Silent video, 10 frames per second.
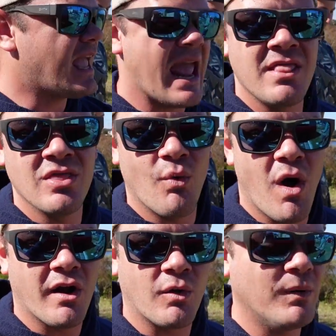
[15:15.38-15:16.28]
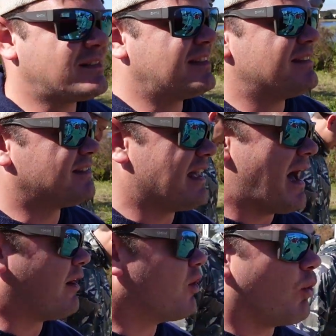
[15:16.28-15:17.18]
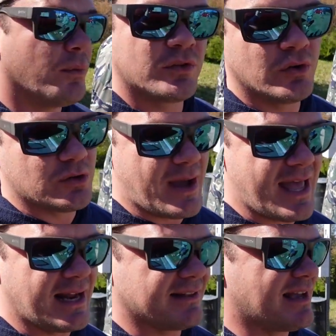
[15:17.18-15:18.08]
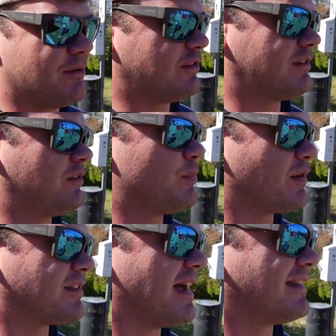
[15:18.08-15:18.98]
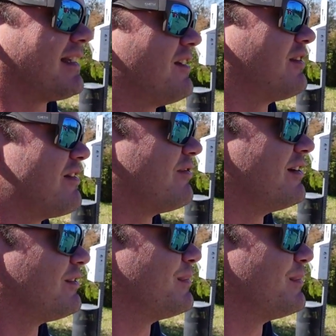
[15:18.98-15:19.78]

in the water. What sense is that? I don't know what was going through my head. I think I was just super excited to catch that fish,